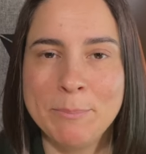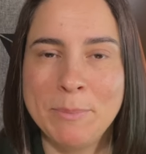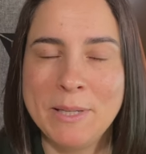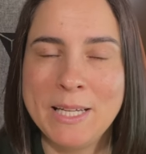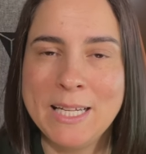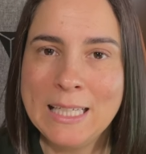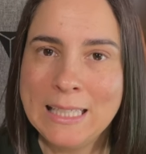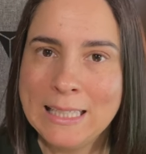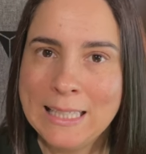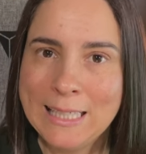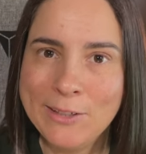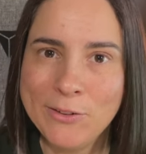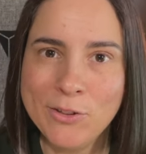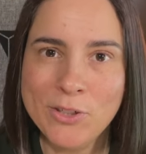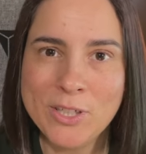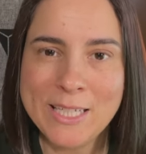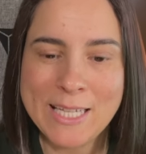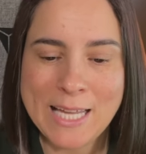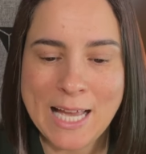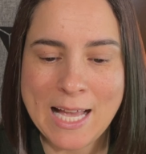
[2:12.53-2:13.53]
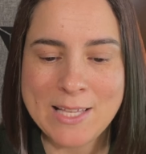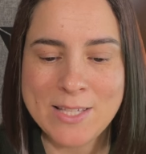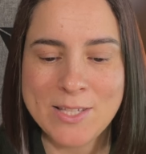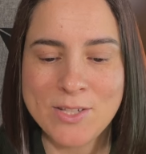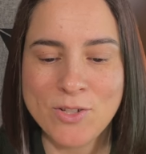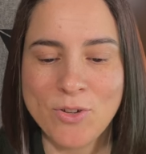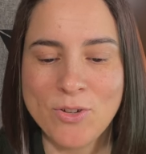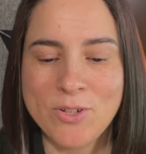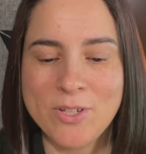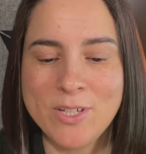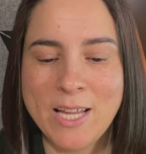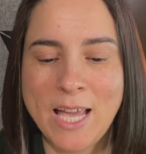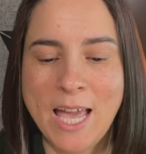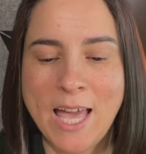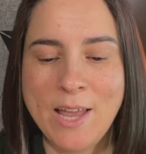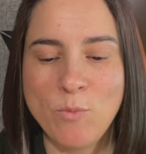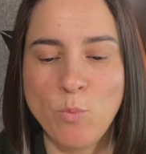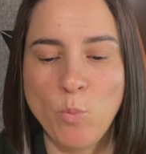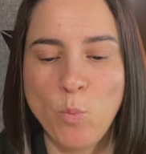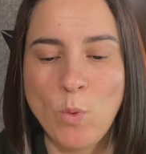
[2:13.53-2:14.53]
being Leon, Gaston,
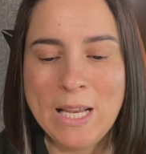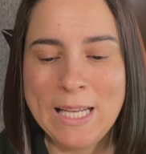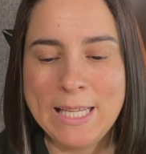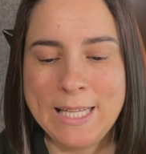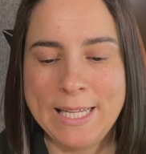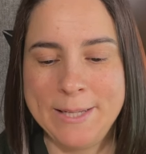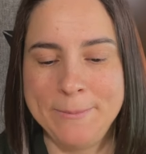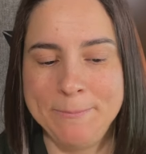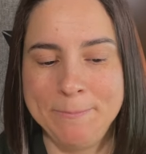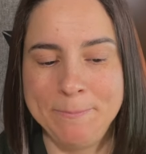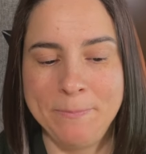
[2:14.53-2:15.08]
and Willy.